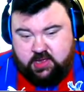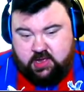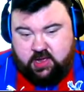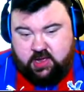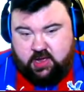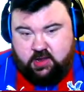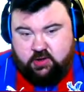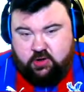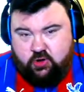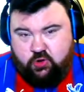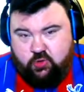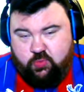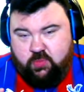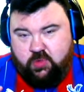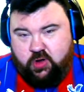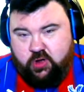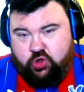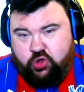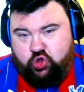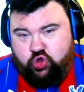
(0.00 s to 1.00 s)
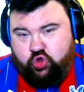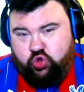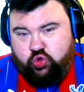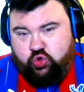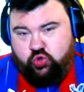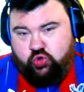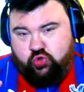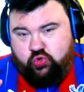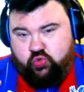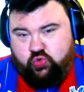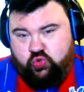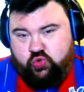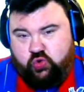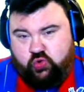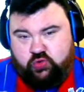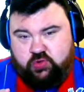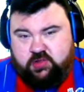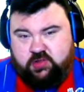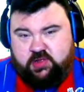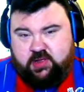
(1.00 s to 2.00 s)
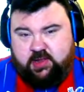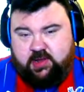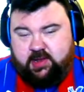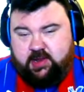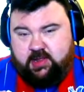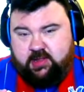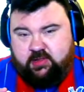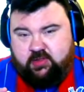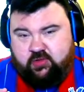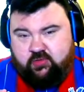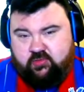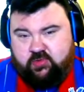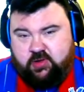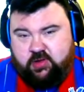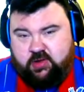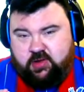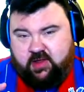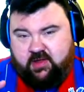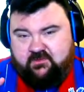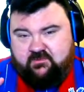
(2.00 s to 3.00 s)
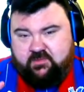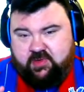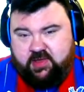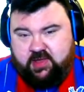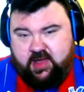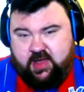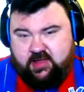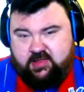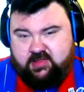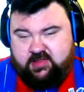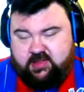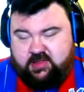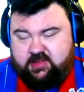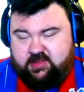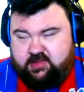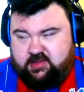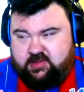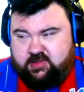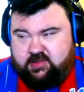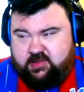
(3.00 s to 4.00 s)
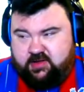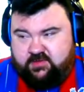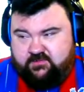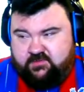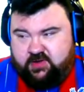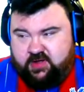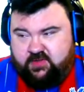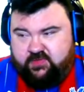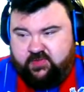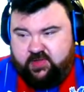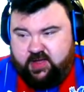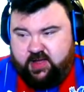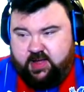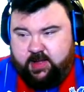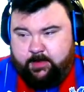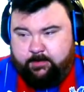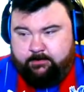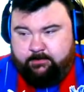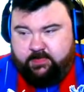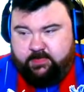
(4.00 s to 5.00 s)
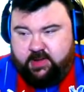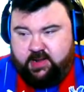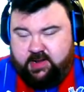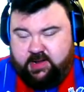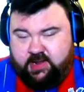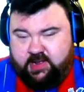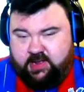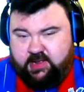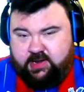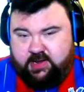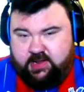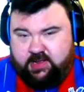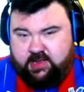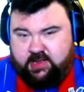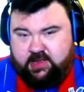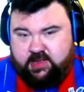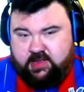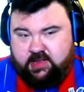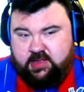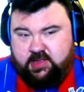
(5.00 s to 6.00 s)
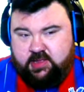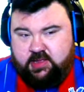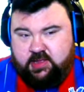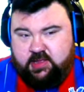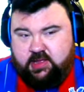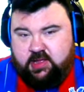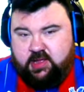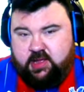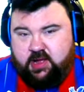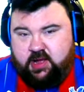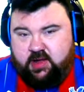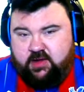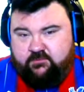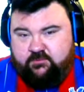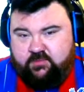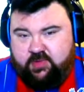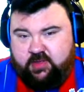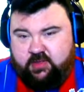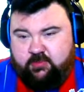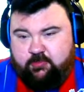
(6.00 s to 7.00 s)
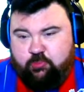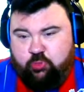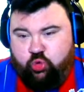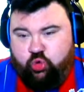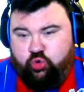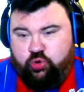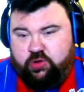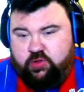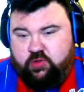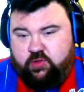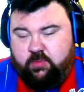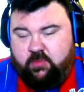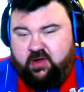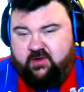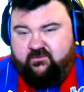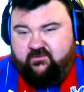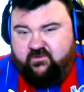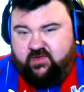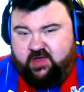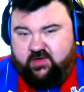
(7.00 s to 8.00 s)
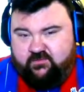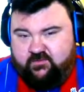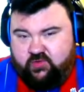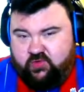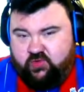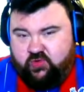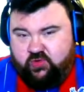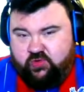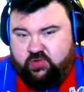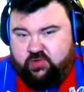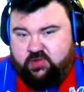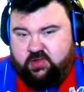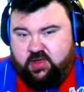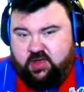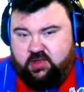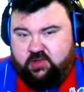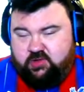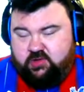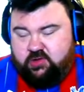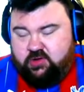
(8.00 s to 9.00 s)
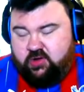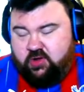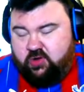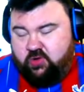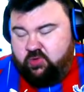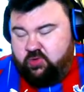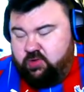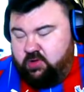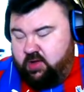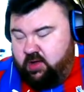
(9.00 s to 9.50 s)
I know my usual content is around FPSs and stuff like that, but lately I've been more into my FIFA content, you know.